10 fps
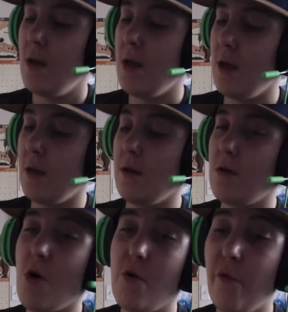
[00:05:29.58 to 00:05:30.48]
and
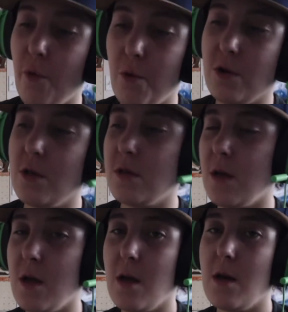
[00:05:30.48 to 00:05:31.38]
overworld
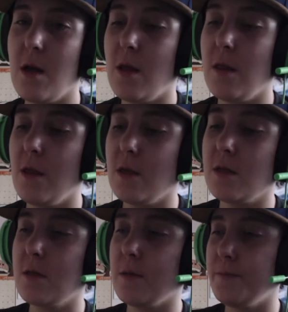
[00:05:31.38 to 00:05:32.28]
design, and this